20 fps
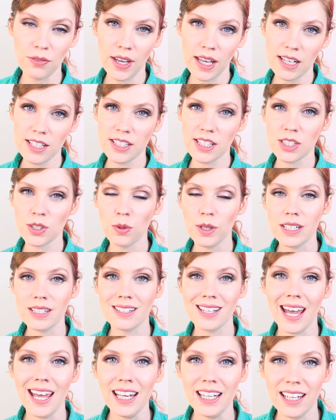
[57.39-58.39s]
the Fantasy Suite
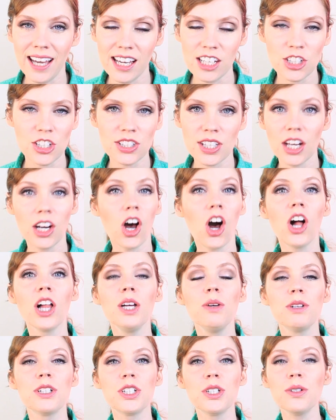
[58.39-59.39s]
date night, she said all
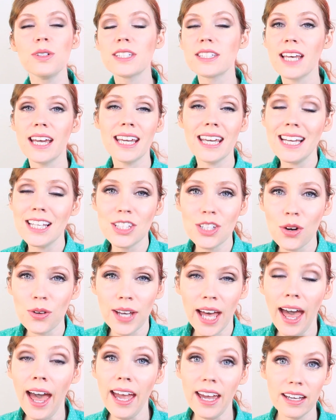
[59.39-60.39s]
he would do is say, "It's
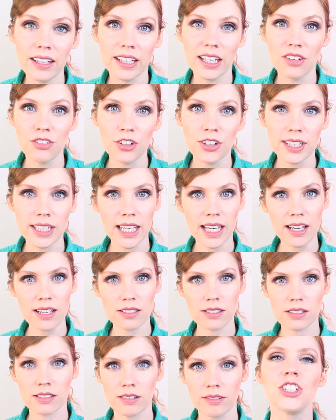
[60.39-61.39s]
okay," and give her a
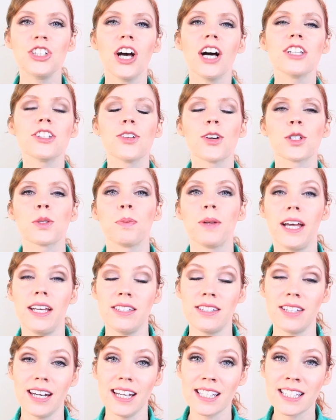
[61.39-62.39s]
kiss. She also
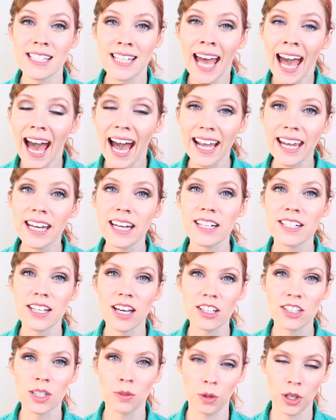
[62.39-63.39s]
explains that it's tacky to
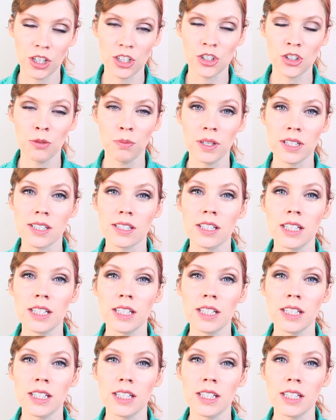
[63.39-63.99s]
tell someone that you've been